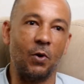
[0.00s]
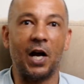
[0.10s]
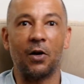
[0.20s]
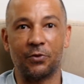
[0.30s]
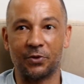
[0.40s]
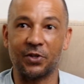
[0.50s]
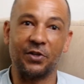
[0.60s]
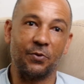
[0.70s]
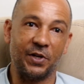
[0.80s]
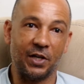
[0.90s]
wow, they're going
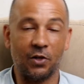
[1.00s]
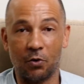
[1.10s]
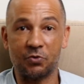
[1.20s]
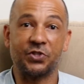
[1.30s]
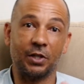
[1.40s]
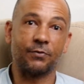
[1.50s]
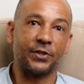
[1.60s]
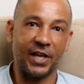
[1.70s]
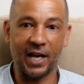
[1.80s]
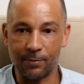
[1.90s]
to,
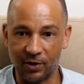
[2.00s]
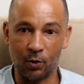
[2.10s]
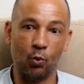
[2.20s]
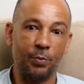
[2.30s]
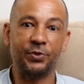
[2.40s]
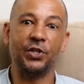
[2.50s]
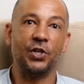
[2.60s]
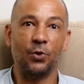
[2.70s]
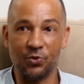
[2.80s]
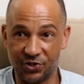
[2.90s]
silver camera,
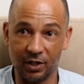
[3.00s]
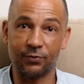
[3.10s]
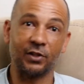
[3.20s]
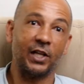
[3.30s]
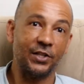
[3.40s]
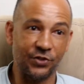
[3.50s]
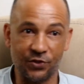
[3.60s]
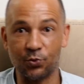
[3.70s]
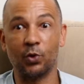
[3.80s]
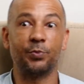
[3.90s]
whoop-de-doo, silver
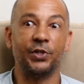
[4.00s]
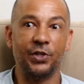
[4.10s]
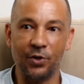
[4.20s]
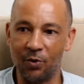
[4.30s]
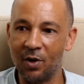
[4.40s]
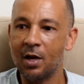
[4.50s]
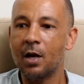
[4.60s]
lenses, whoop-de-doo.